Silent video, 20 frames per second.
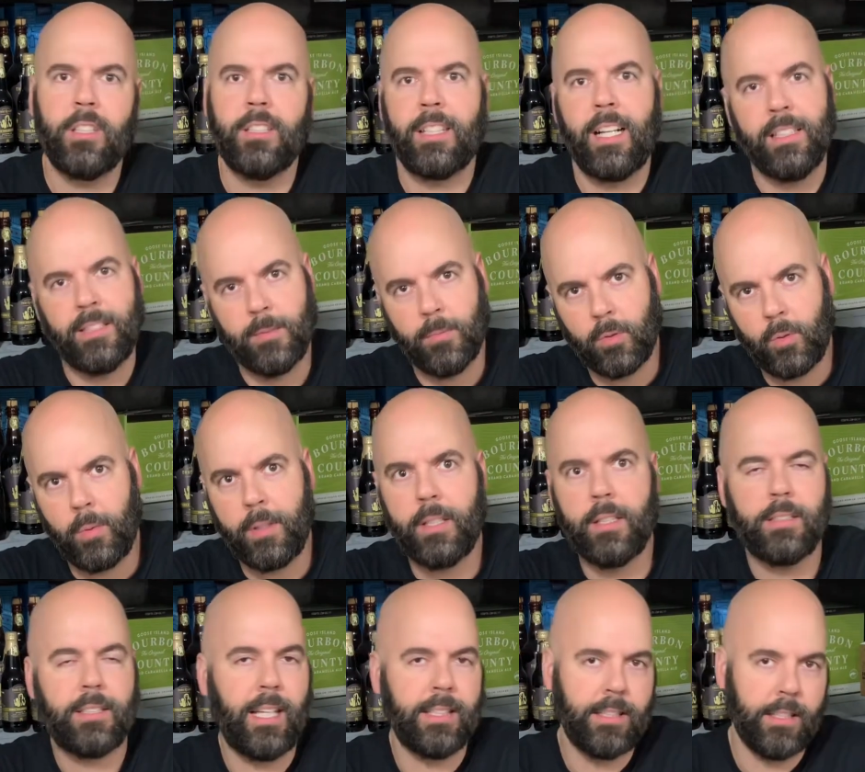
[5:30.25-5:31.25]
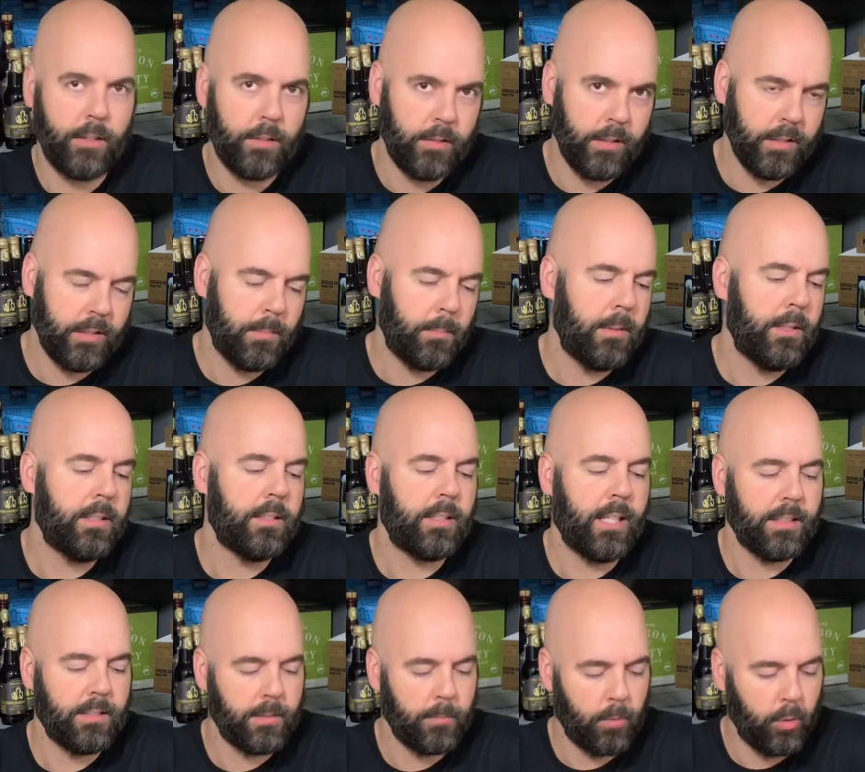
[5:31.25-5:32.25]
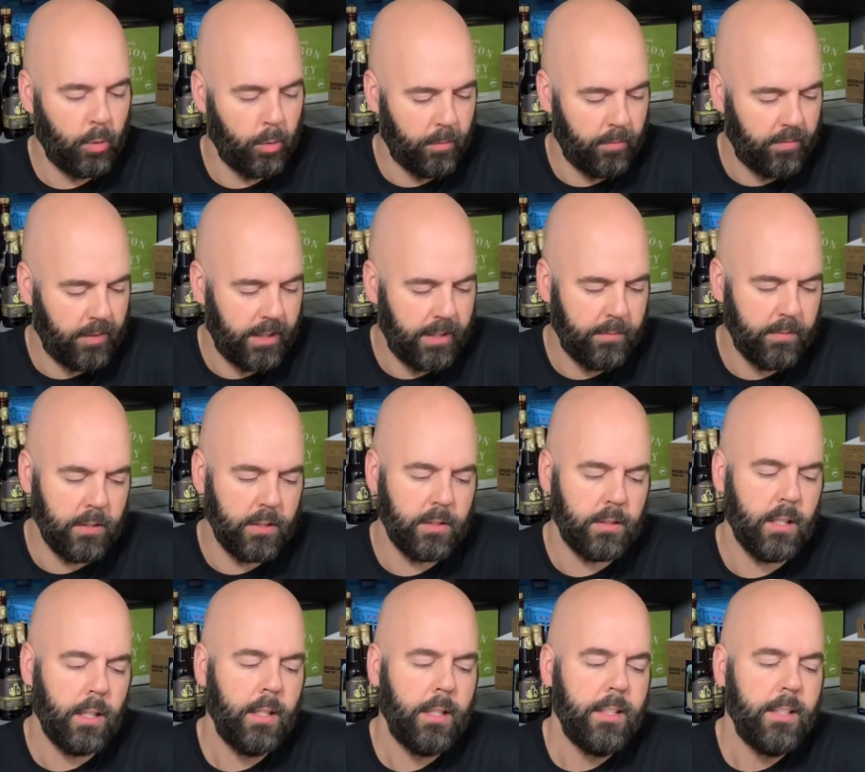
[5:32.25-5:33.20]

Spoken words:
It's got some sweetness, got that crispness, got some cool flavors.